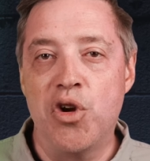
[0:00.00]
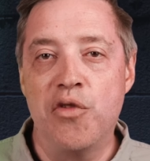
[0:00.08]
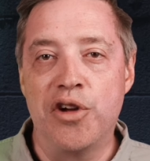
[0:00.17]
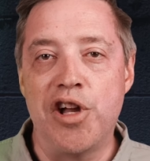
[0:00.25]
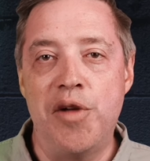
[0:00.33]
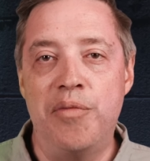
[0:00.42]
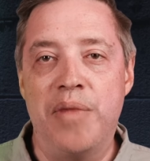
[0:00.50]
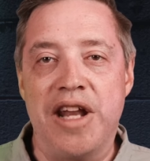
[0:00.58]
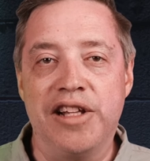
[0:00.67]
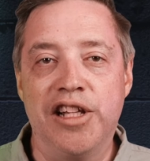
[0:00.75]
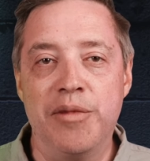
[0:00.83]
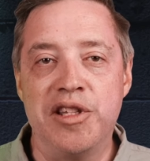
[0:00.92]
overcome
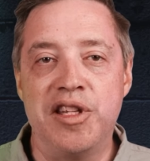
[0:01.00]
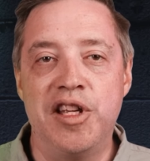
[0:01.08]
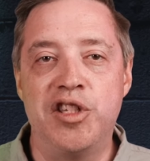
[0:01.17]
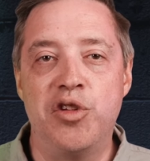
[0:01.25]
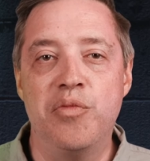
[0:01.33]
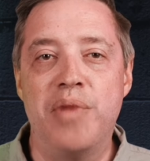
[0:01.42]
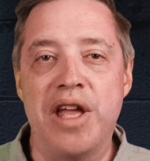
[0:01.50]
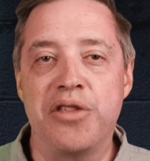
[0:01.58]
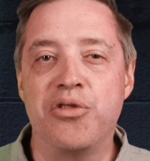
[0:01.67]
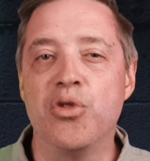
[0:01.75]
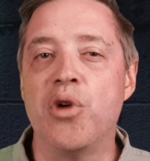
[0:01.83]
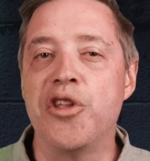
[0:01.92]
betting limits is to bet
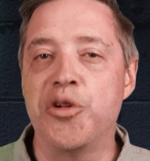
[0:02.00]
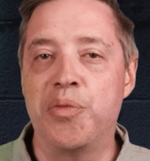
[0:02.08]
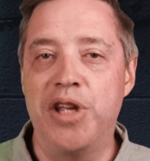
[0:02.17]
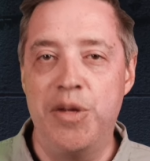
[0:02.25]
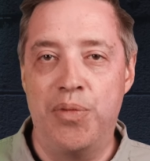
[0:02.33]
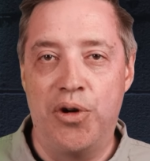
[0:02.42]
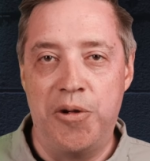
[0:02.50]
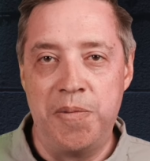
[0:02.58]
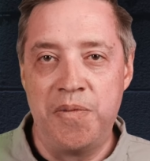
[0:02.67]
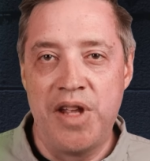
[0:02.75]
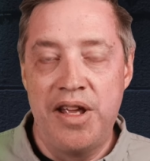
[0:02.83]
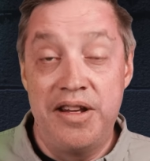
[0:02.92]
through other people.
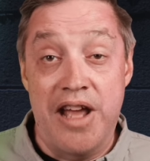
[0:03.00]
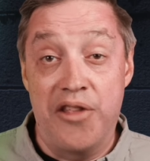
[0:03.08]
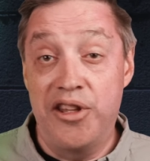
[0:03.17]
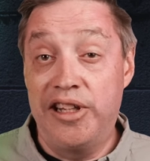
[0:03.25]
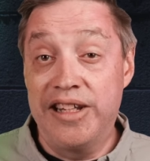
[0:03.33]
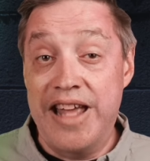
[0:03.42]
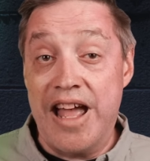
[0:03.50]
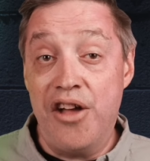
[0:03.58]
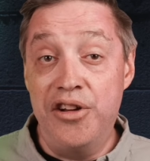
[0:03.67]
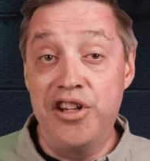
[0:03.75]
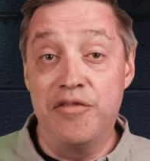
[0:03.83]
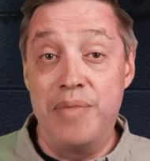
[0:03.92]
Now, the
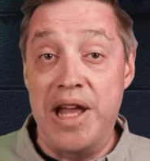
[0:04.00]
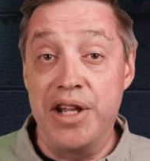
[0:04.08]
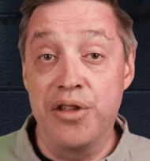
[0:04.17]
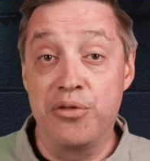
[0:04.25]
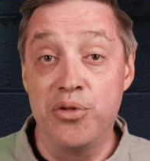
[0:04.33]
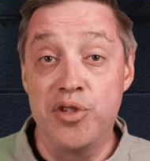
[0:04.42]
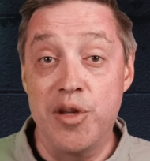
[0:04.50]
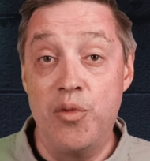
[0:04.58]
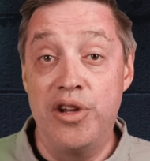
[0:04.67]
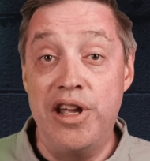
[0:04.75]
legality of betting through someone